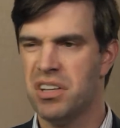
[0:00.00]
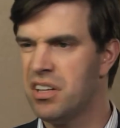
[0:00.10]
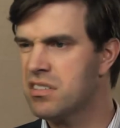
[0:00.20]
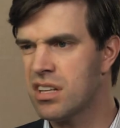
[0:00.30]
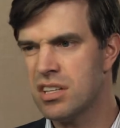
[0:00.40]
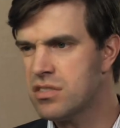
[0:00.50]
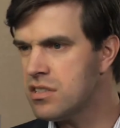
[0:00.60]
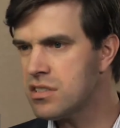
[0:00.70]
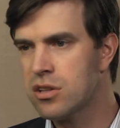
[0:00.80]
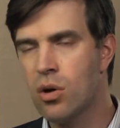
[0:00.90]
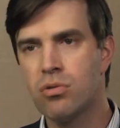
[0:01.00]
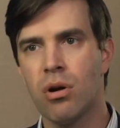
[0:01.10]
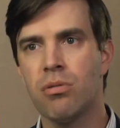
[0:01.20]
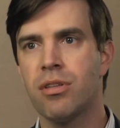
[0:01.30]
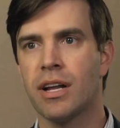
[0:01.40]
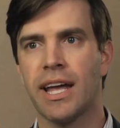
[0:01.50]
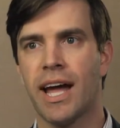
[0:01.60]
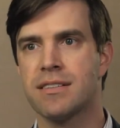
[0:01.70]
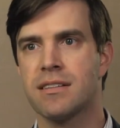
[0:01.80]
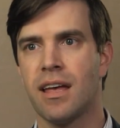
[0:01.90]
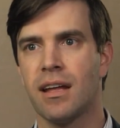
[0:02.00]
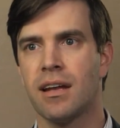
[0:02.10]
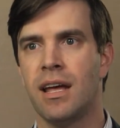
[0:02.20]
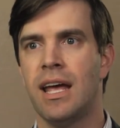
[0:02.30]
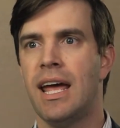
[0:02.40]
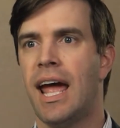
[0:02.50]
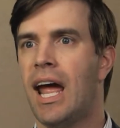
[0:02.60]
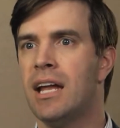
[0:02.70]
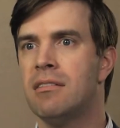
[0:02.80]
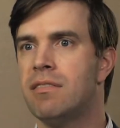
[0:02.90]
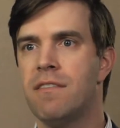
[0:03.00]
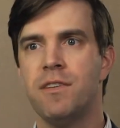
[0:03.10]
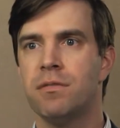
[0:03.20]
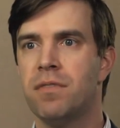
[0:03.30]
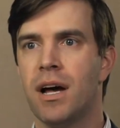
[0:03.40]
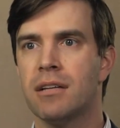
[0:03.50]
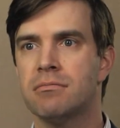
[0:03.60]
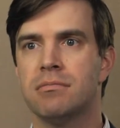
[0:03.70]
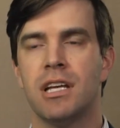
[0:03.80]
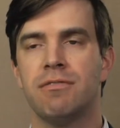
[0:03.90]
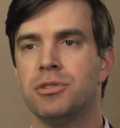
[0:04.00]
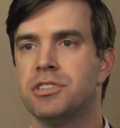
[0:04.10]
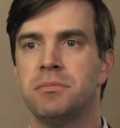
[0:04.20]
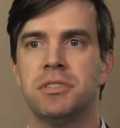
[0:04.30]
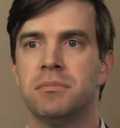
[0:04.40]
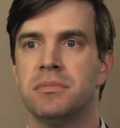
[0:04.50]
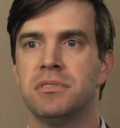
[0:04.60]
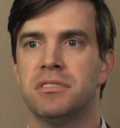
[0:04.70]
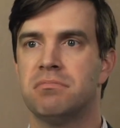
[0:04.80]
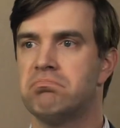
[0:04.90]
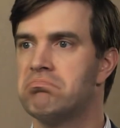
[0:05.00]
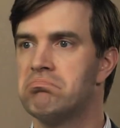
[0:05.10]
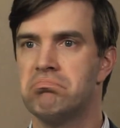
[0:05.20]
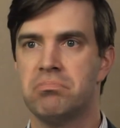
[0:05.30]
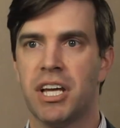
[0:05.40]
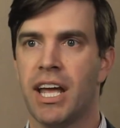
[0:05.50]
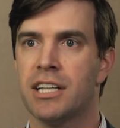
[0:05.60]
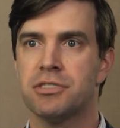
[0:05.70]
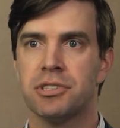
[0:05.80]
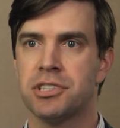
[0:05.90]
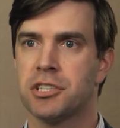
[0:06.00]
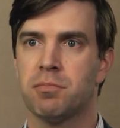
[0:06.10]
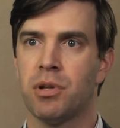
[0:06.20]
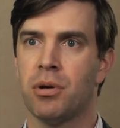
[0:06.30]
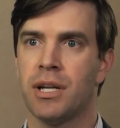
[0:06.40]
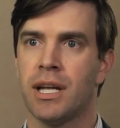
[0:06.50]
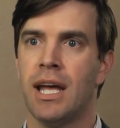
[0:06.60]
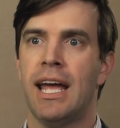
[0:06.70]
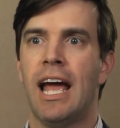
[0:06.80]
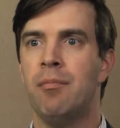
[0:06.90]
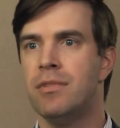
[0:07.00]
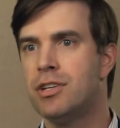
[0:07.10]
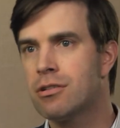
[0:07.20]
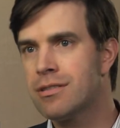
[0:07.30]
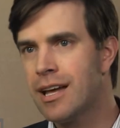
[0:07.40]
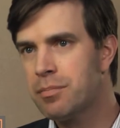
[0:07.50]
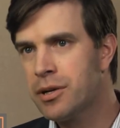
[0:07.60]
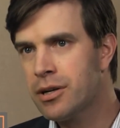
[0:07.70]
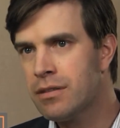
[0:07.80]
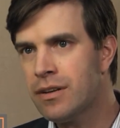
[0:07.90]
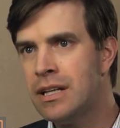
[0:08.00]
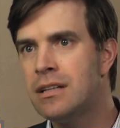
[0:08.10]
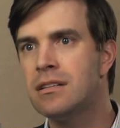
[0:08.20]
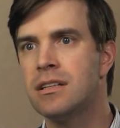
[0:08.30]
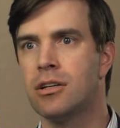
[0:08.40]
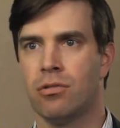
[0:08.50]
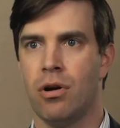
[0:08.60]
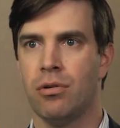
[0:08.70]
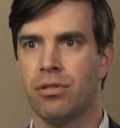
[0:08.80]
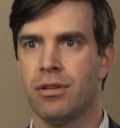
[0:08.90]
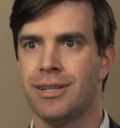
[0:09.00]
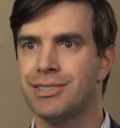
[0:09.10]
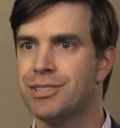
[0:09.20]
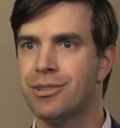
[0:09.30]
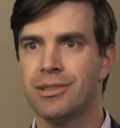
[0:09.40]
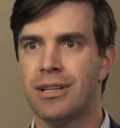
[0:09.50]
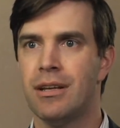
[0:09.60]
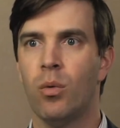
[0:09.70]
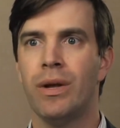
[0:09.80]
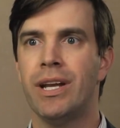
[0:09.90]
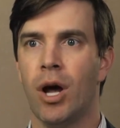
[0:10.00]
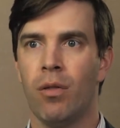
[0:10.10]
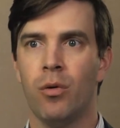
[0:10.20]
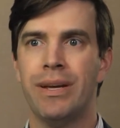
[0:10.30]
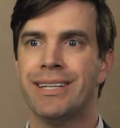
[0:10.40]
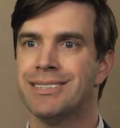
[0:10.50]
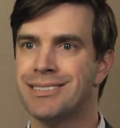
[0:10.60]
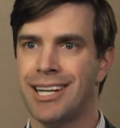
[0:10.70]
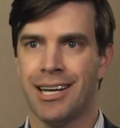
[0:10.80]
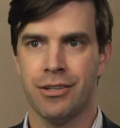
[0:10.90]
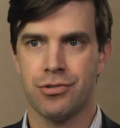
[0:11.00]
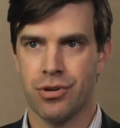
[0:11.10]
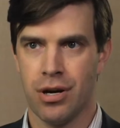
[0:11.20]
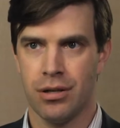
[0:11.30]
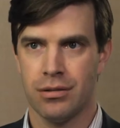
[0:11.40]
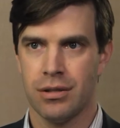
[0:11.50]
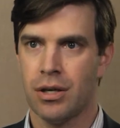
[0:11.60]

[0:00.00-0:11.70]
It's, you see slow growth on a CAT scan and they feel fine. They have no symptoms. The cancer isn't exploding. And during that period of indolent growth, certainly we know that we can stay on the drug,